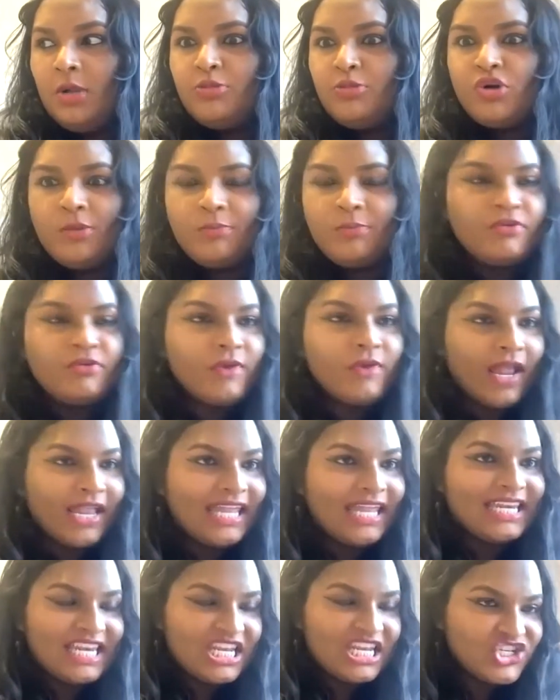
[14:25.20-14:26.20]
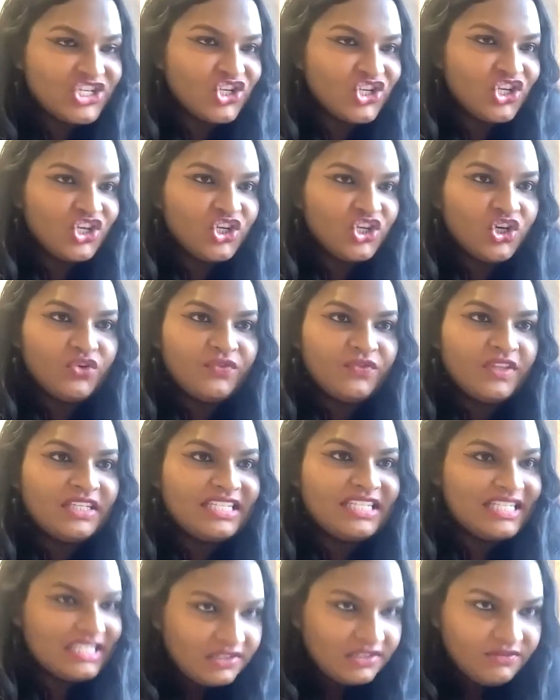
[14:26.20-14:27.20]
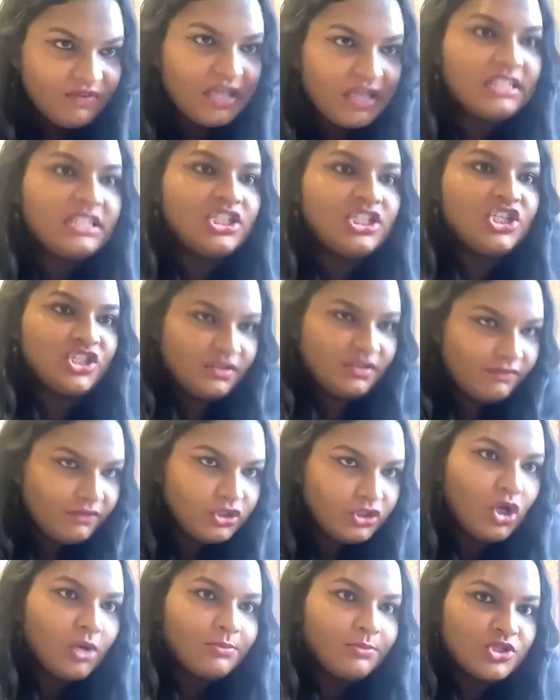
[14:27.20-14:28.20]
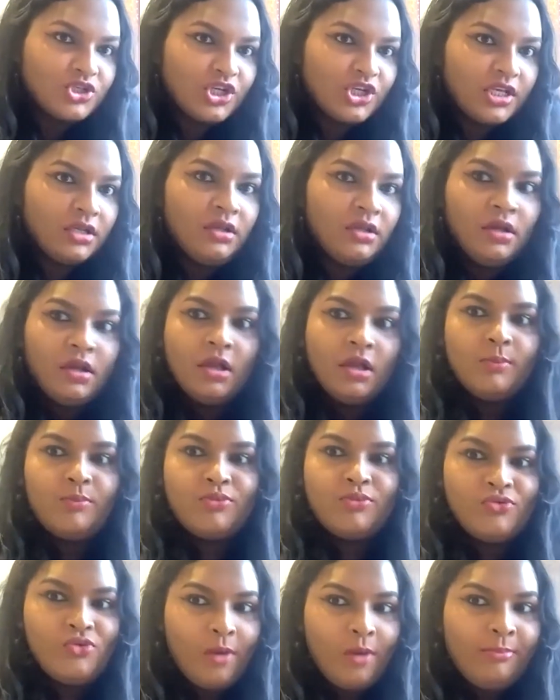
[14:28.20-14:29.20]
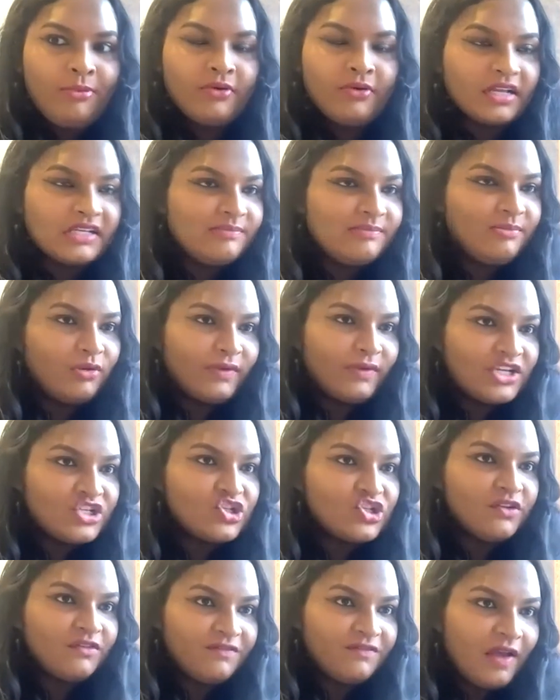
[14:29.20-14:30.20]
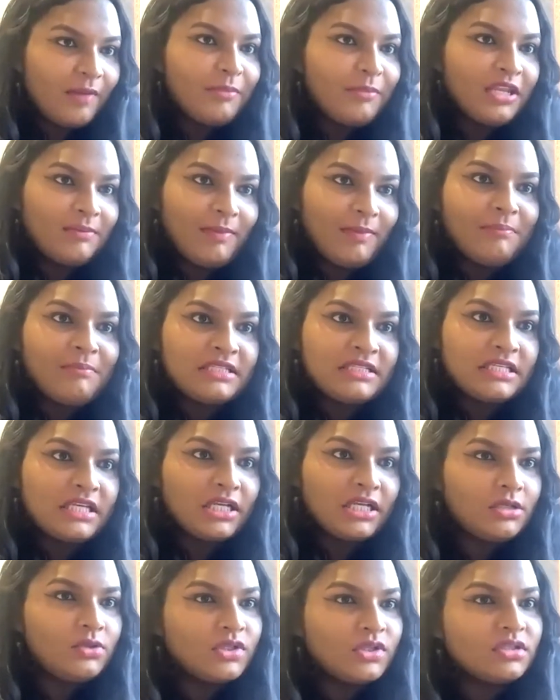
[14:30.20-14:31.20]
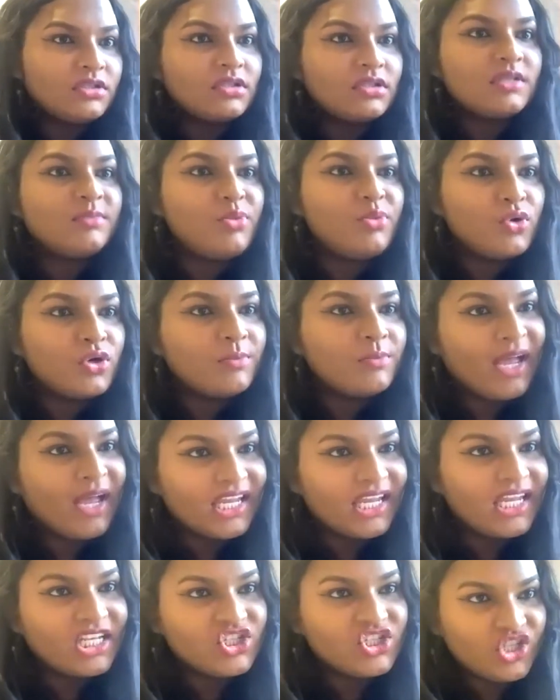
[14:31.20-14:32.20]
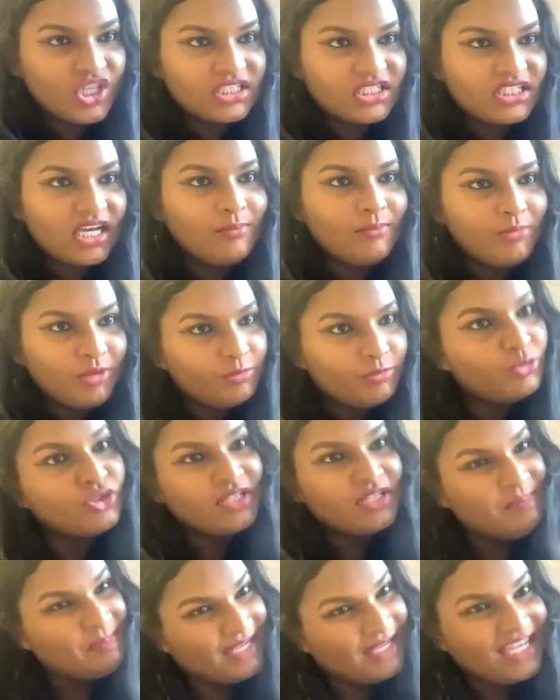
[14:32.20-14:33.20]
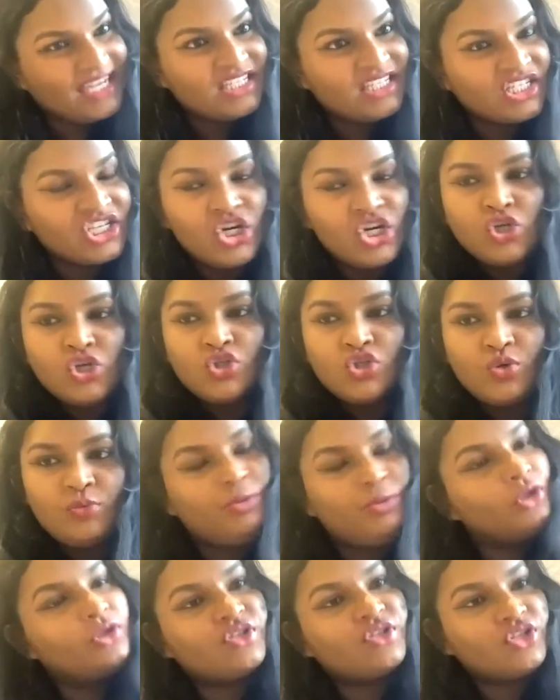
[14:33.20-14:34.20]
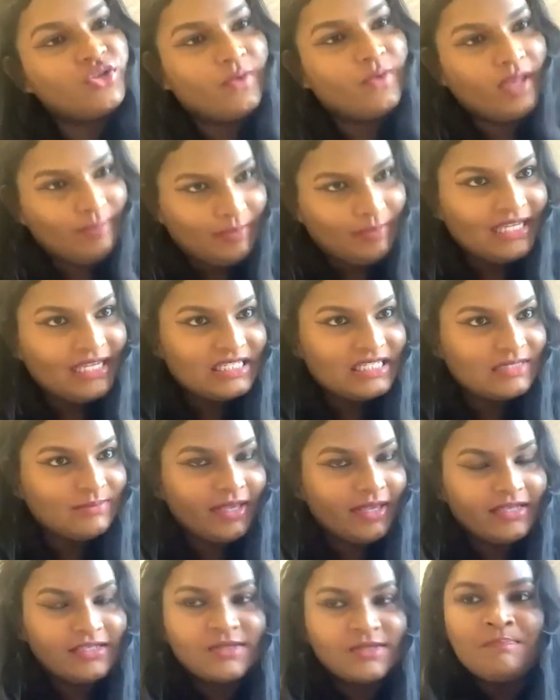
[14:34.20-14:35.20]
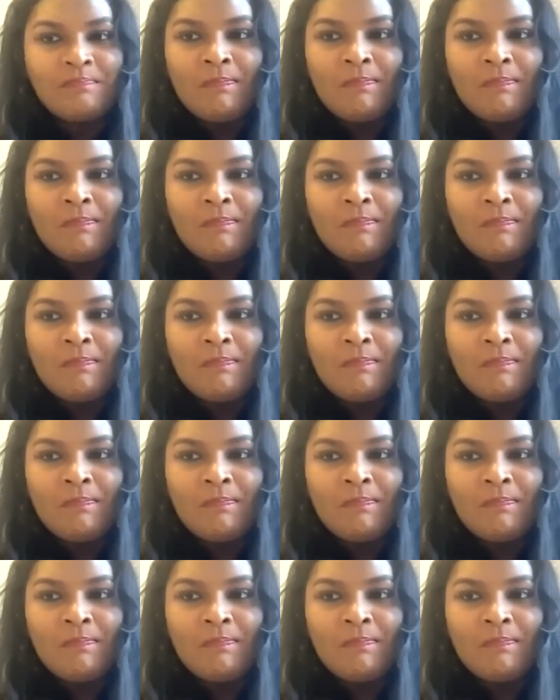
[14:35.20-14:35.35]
proper recognition of the disadvantages of adoption, proper exploration of family members, including the support package that can be put in place to bolster a placement.